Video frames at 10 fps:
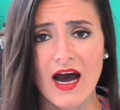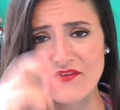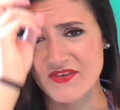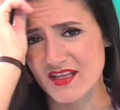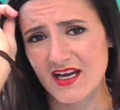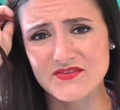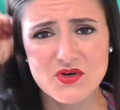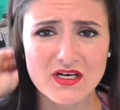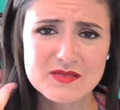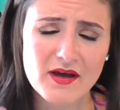I feel like I've
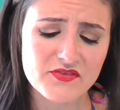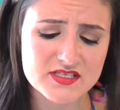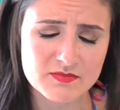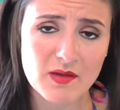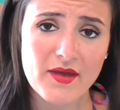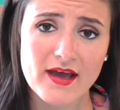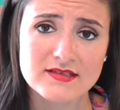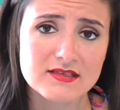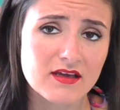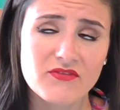talked about this in my
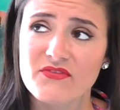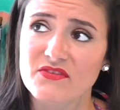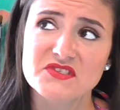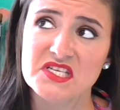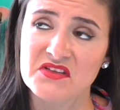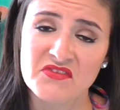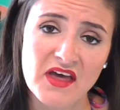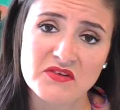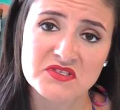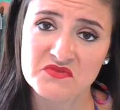past like
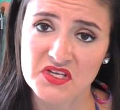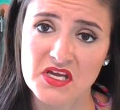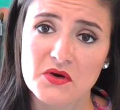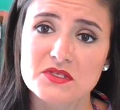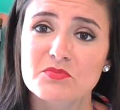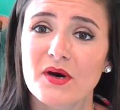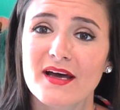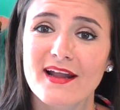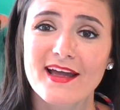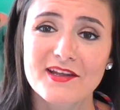15,000 videos,
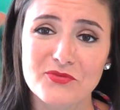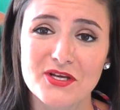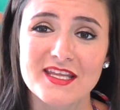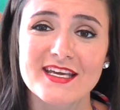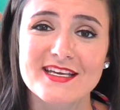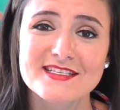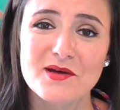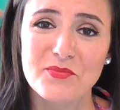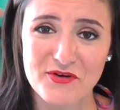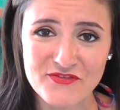but it really is
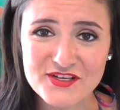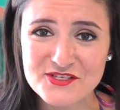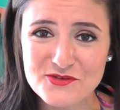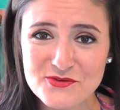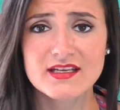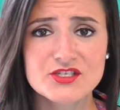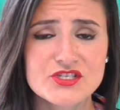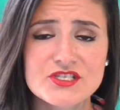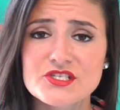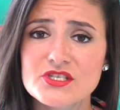a perfect nude. It's
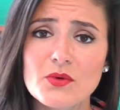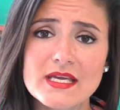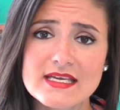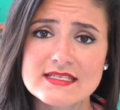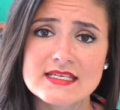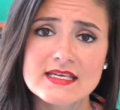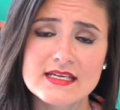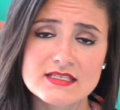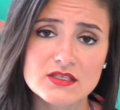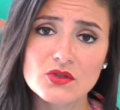just so easy.
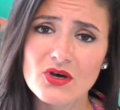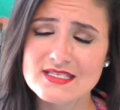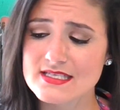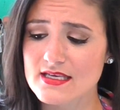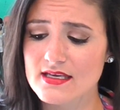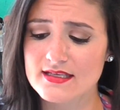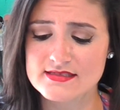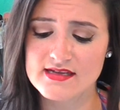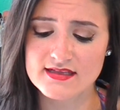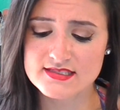It's glossy.
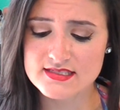It's not